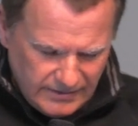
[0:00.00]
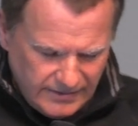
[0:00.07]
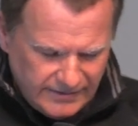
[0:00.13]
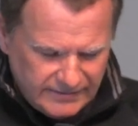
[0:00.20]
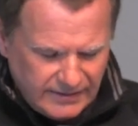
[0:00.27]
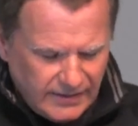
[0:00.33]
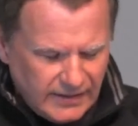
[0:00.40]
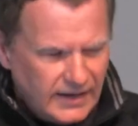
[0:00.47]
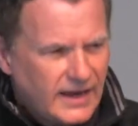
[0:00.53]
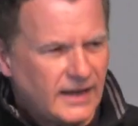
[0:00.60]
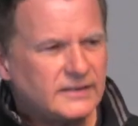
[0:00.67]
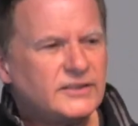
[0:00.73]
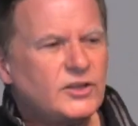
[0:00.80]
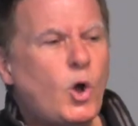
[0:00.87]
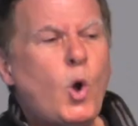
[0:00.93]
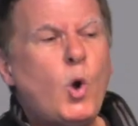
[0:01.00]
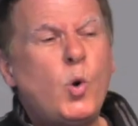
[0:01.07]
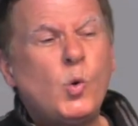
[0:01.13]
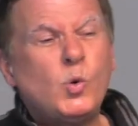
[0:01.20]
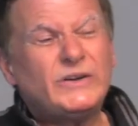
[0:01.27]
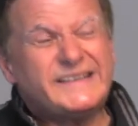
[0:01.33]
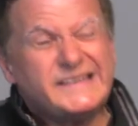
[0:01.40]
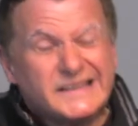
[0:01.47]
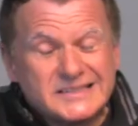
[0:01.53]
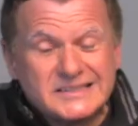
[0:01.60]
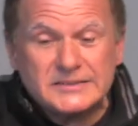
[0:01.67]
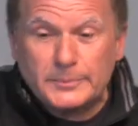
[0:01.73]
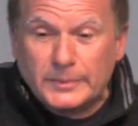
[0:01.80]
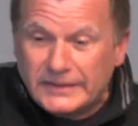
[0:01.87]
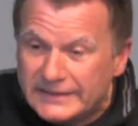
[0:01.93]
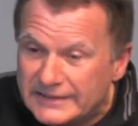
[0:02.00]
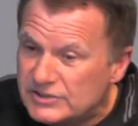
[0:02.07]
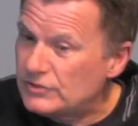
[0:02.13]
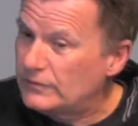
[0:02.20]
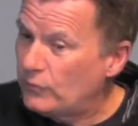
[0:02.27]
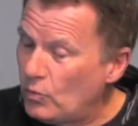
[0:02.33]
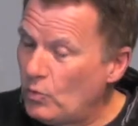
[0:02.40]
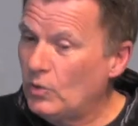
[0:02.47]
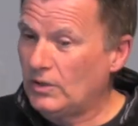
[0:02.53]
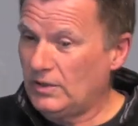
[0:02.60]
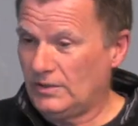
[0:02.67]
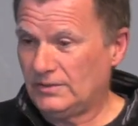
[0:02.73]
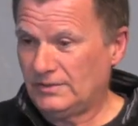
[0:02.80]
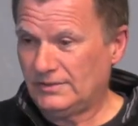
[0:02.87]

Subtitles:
It had the holiest place of all,